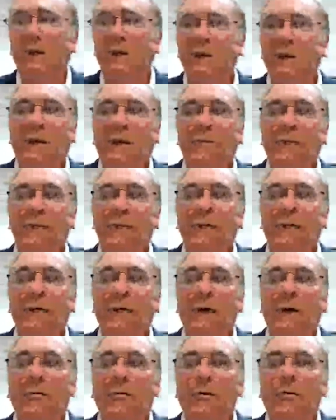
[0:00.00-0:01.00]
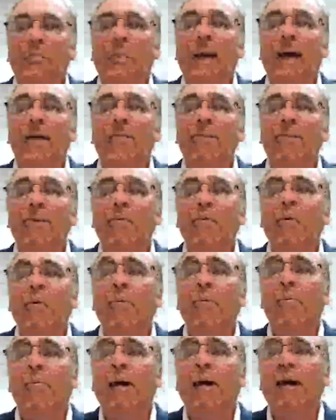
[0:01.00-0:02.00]
we'll be back to our
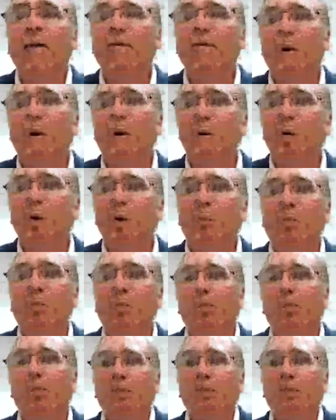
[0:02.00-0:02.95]
normal standard